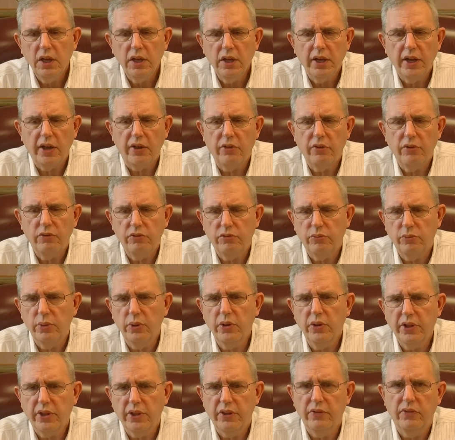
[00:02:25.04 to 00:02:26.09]
Now, there's
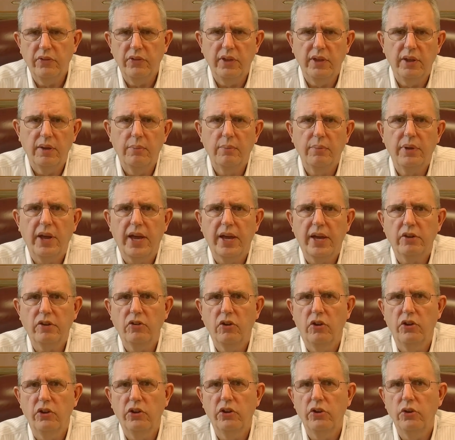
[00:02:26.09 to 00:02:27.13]
really the impact
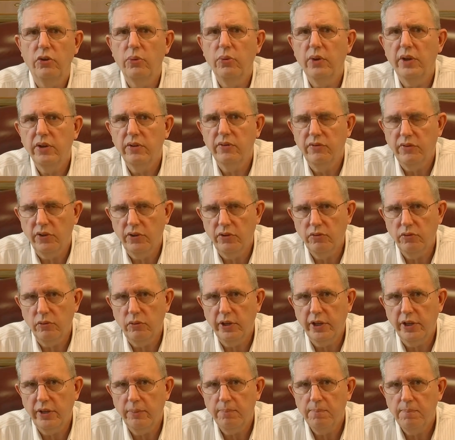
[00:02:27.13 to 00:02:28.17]
on you
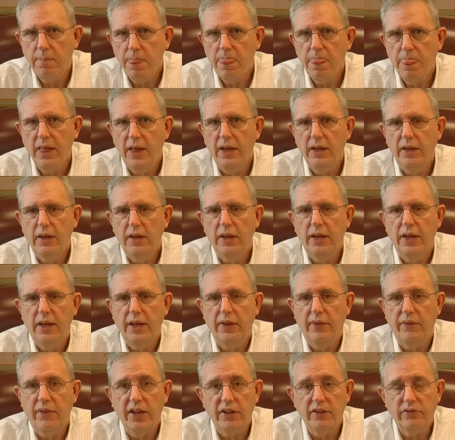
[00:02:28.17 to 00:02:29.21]
individually,
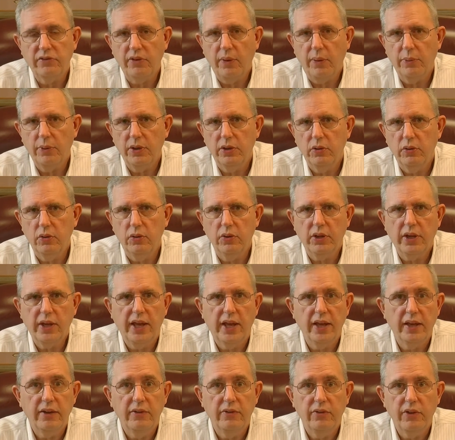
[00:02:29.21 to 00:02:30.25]
and that's something to look
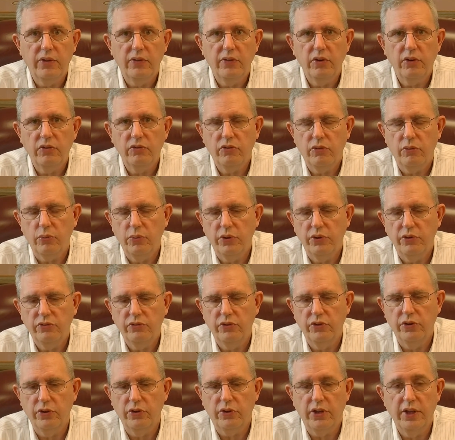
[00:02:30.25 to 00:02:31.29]
at, and then there's the risk
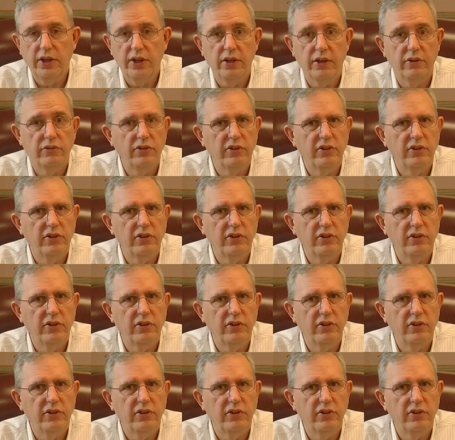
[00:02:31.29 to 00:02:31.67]
to your kids.